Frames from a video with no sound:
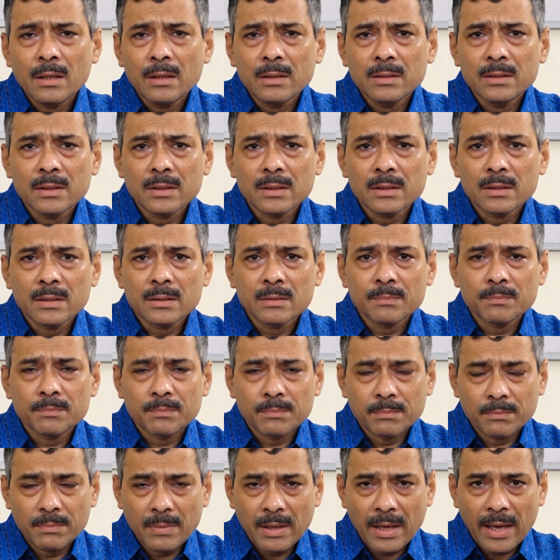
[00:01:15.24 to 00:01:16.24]
the
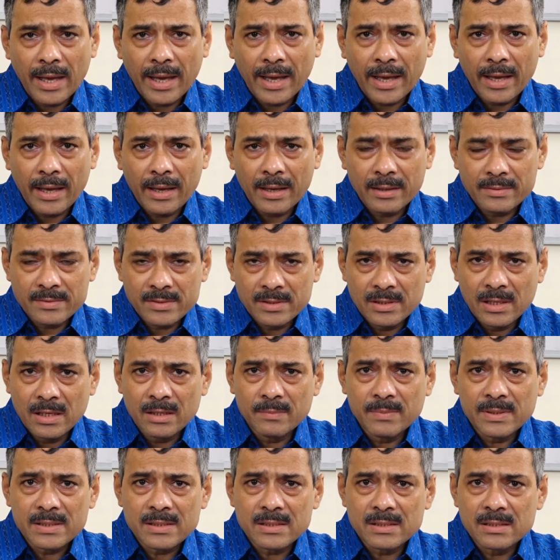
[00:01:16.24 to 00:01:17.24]

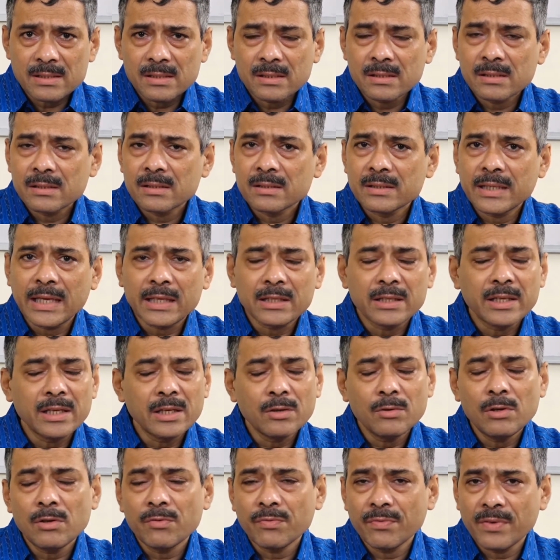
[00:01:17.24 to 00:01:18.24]
syllabus that they
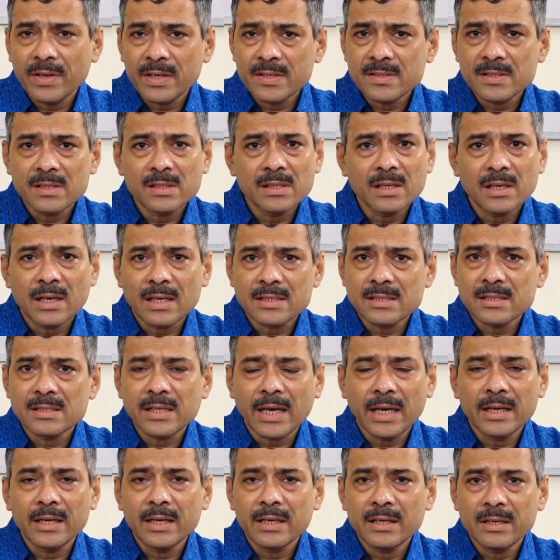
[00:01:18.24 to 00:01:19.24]
will face in class
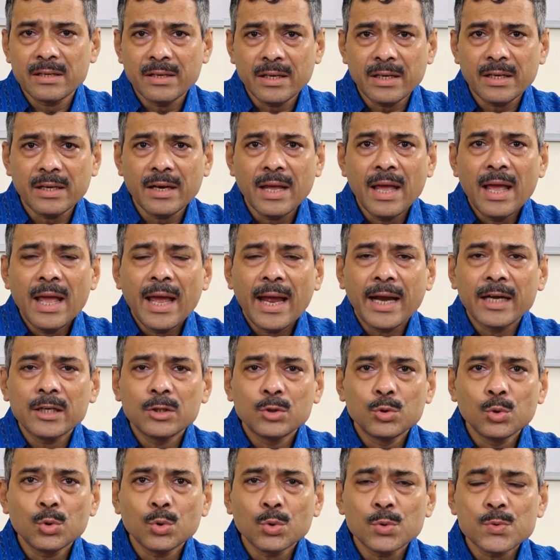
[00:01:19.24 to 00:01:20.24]
9 and 10
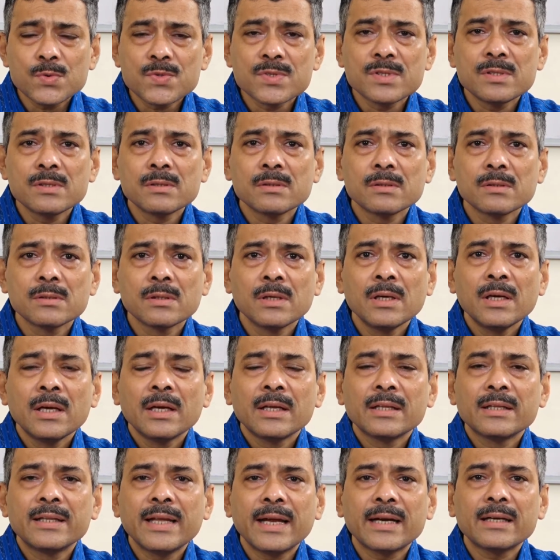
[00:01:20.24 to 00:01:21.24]
and those
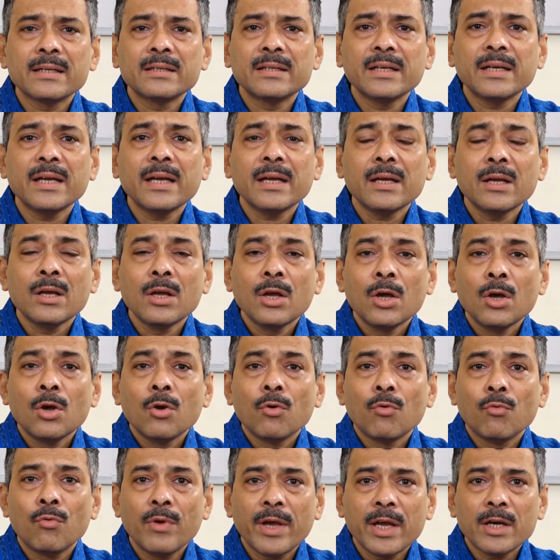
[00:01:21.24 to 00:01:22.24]
that they
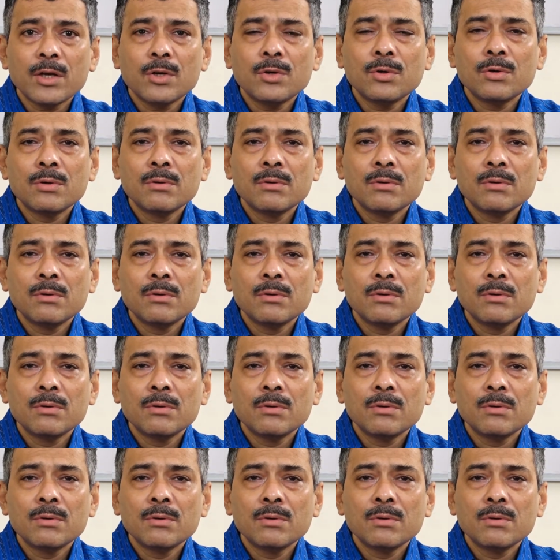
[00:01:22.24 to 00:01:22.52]
were